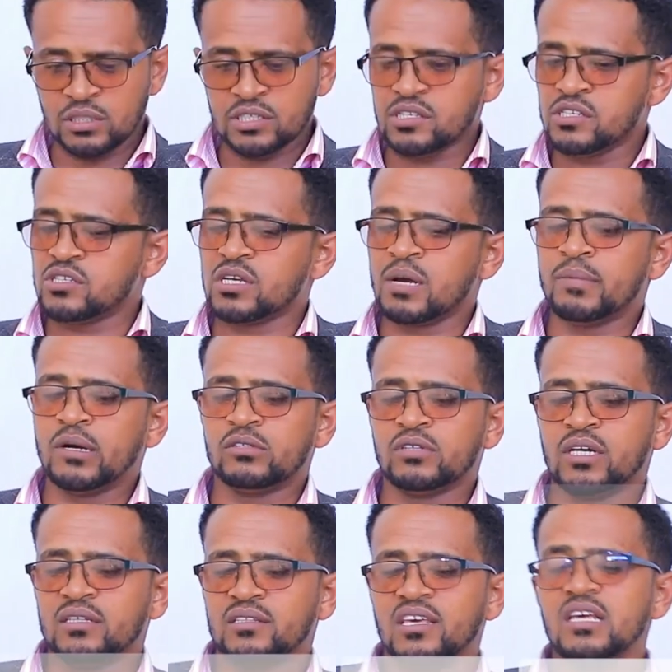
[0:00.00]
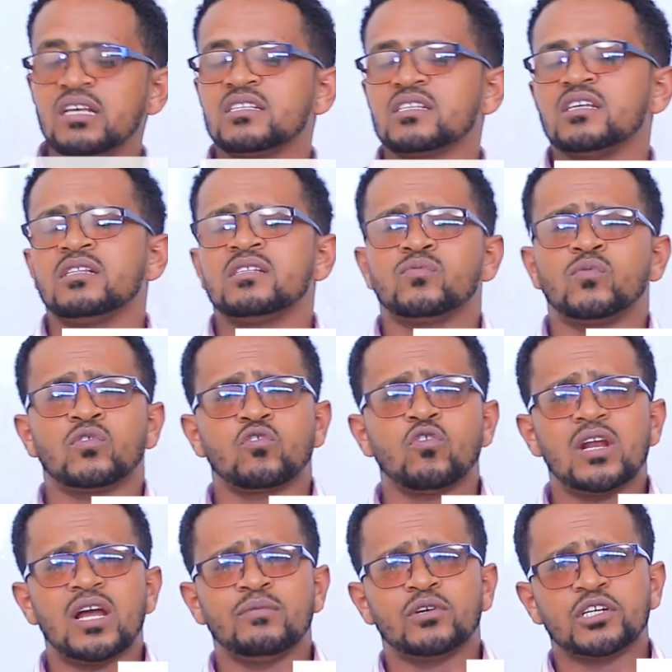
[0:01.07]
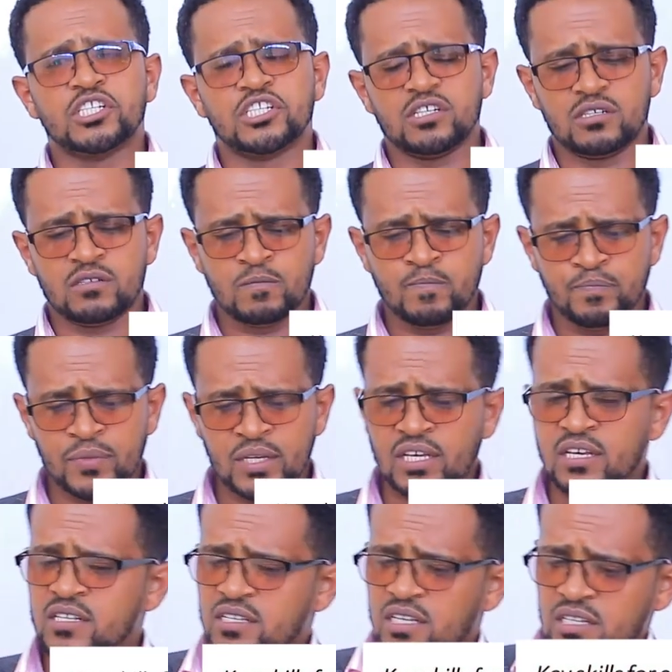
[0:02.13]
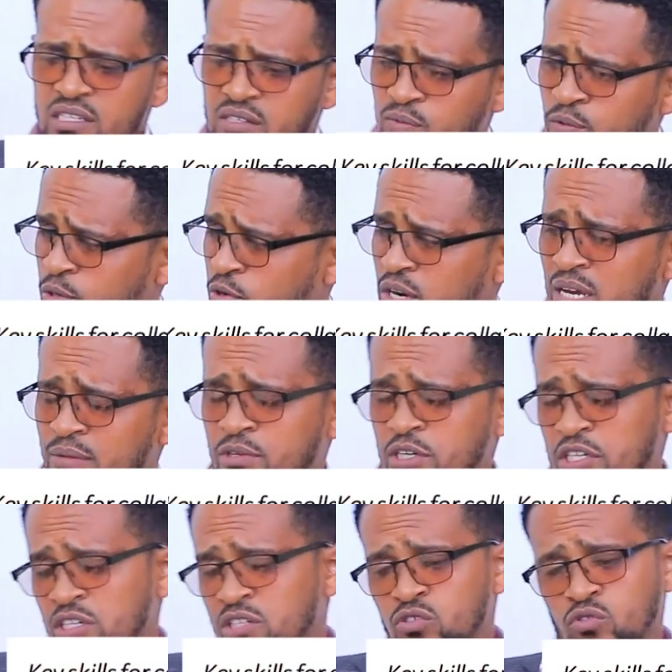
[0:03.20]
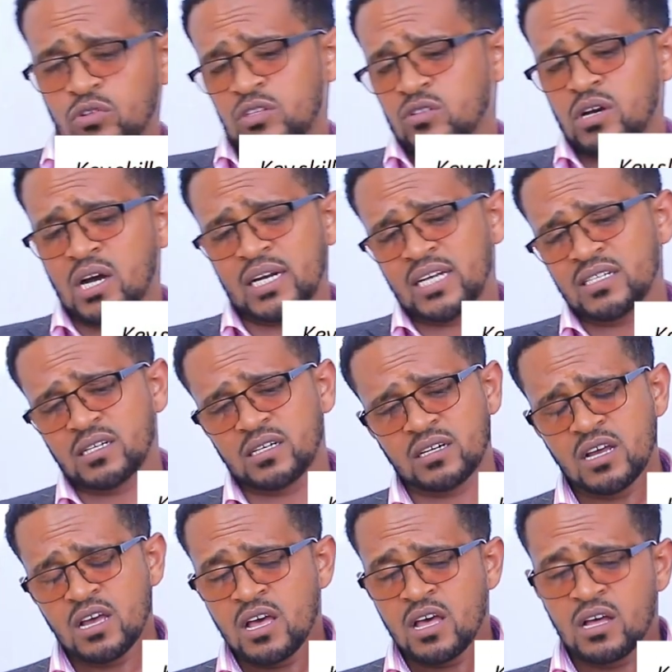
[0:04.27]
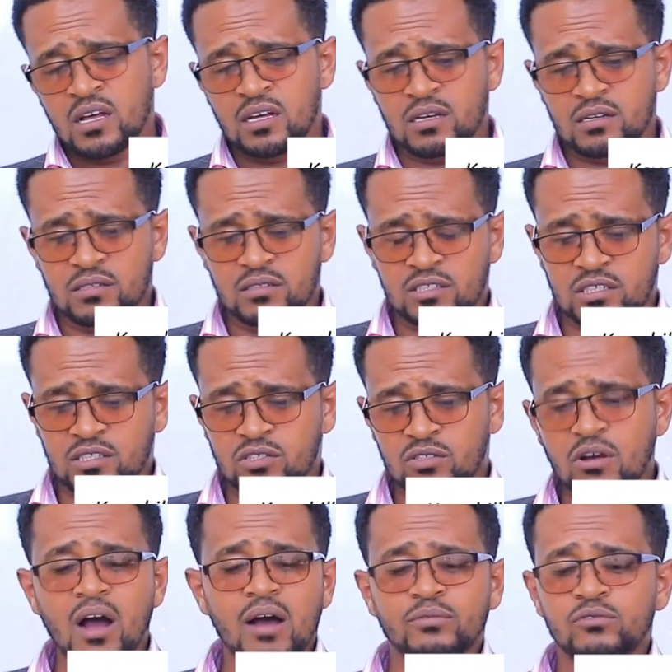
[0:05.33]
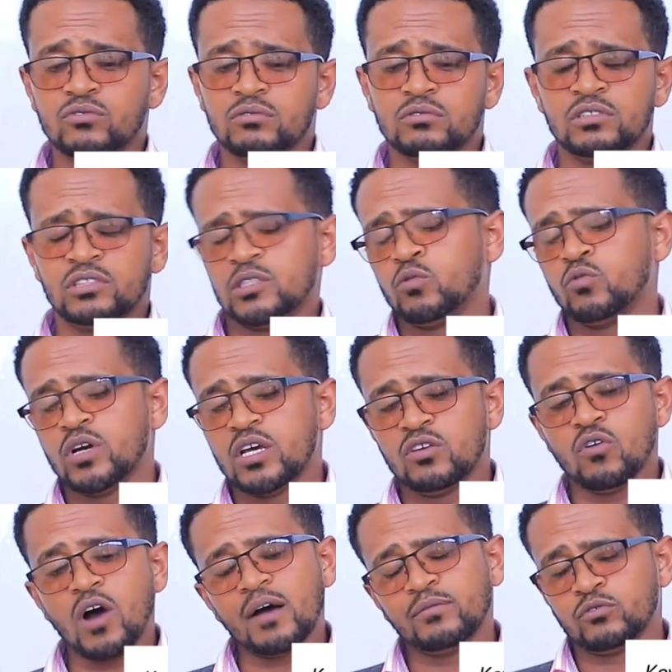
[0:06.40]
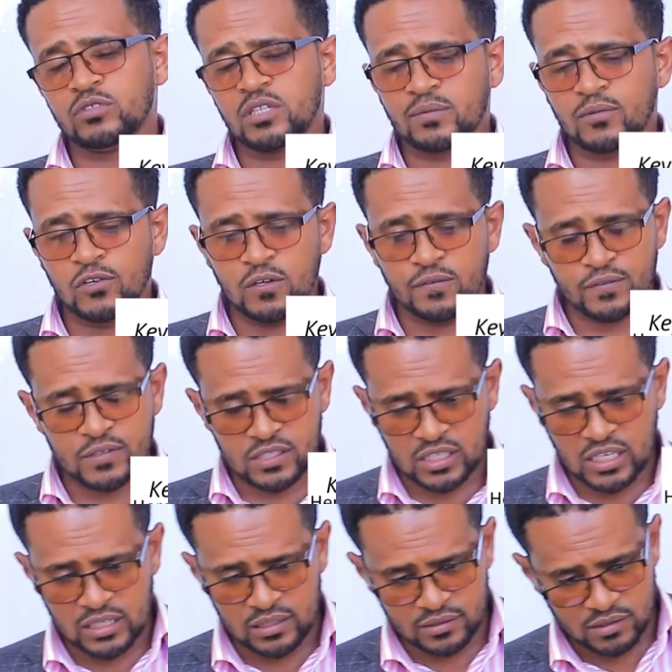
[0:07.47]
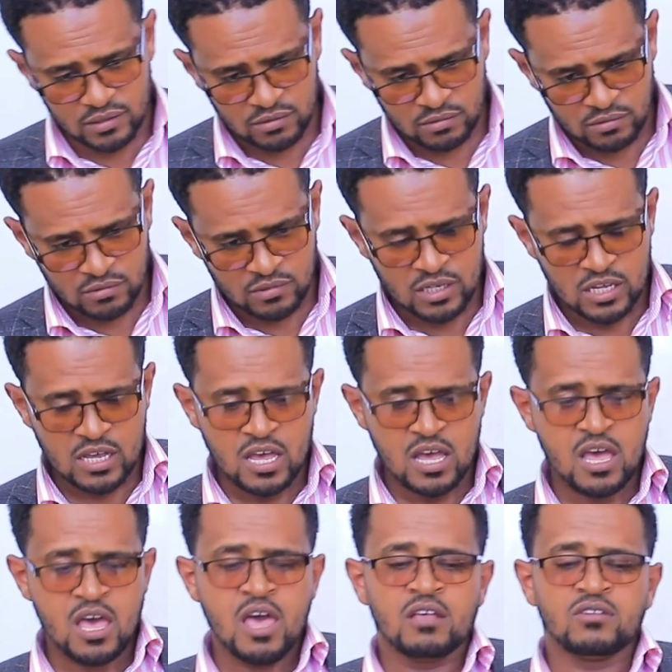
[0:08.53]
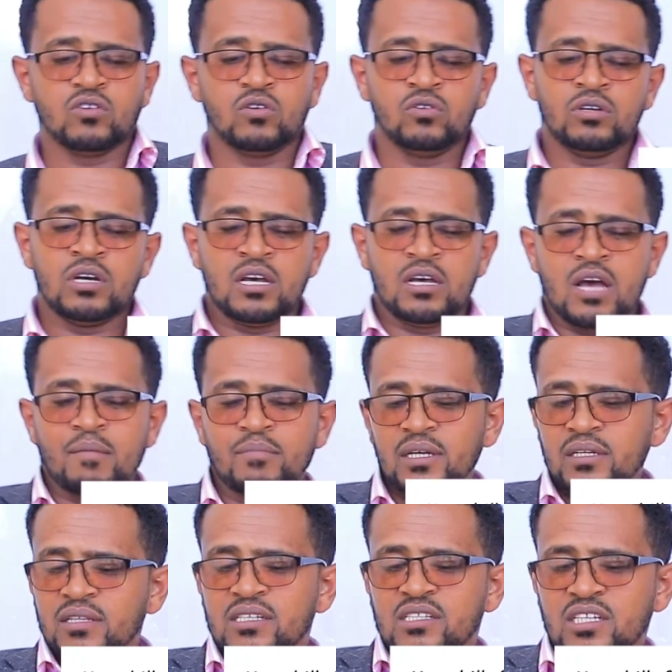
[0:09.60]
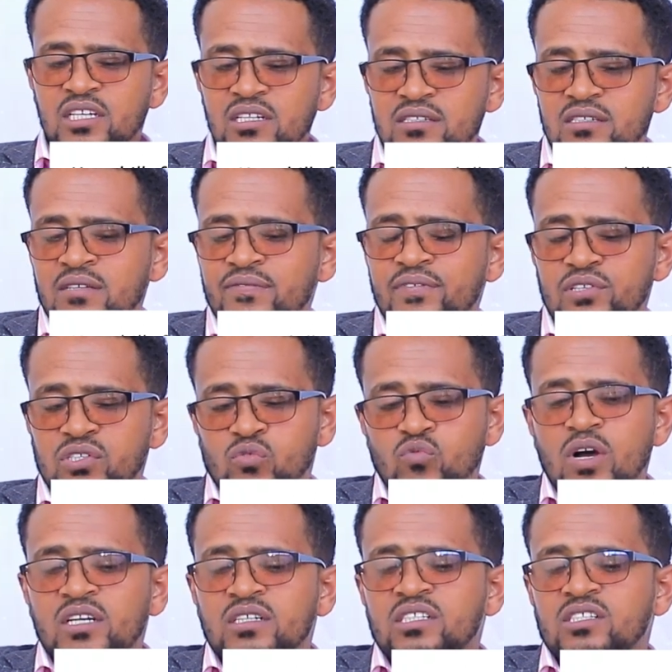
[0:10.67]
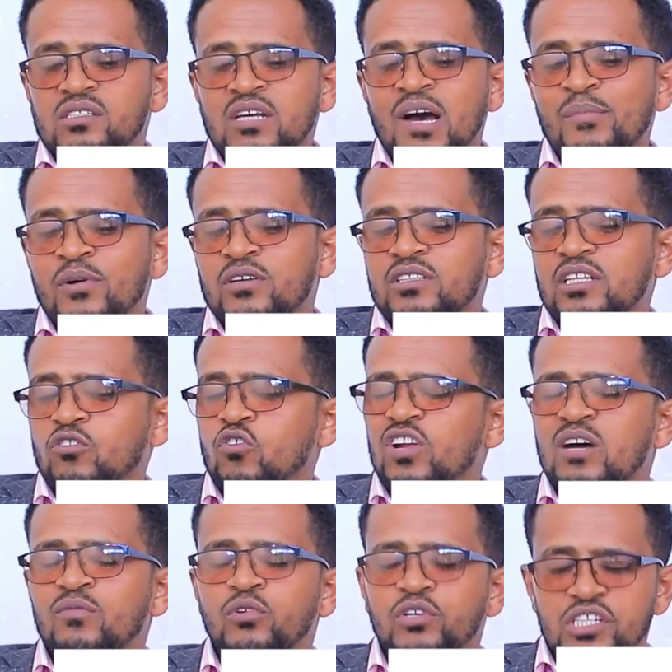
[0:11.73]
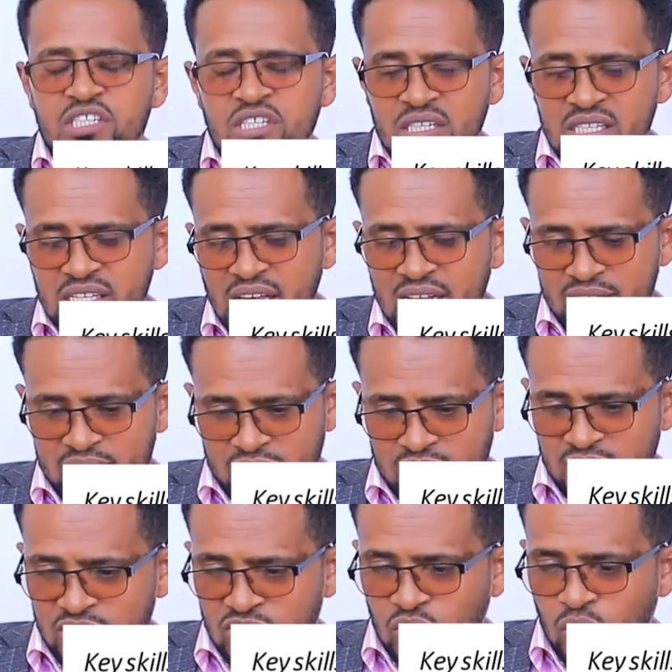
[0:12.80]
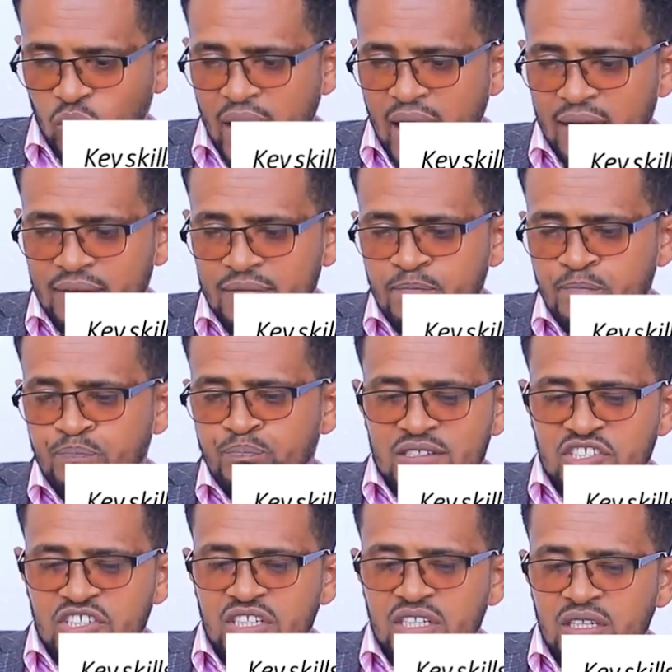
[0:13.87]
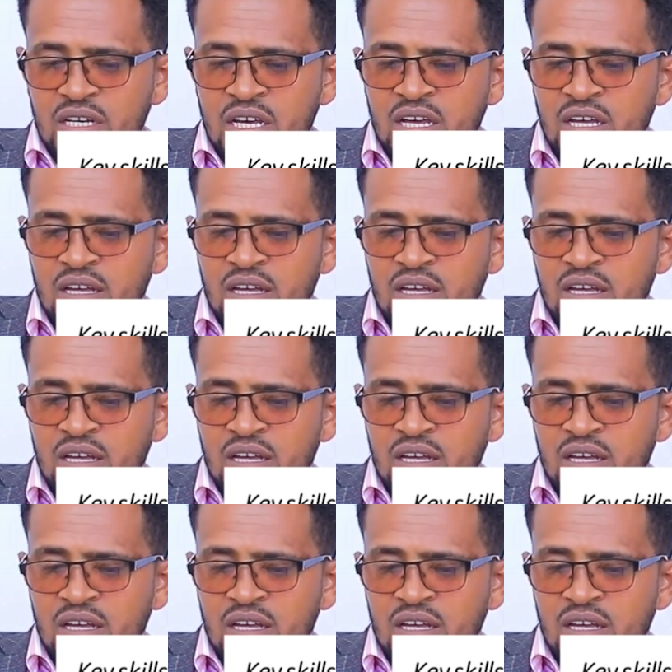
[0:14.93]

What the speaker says: this is about key skills for collaboration. Key skills for collaboration is also another, just you have to, the way you have to develop skills. So among the skills, the first one is about the collaboration skills. So we have three